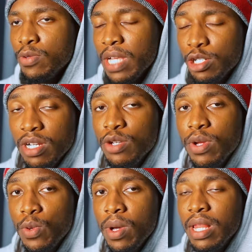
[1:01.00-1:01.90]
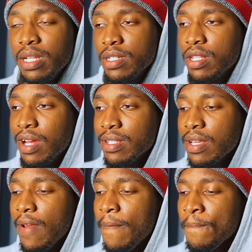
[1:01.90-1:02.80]
actually doing well at the start
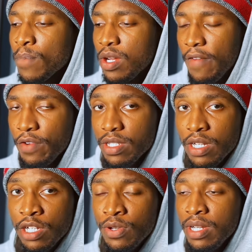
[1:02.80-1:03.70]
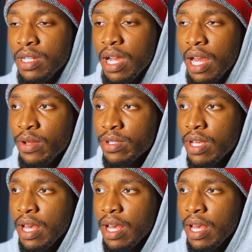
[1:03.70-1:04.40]
when I first started trading the account.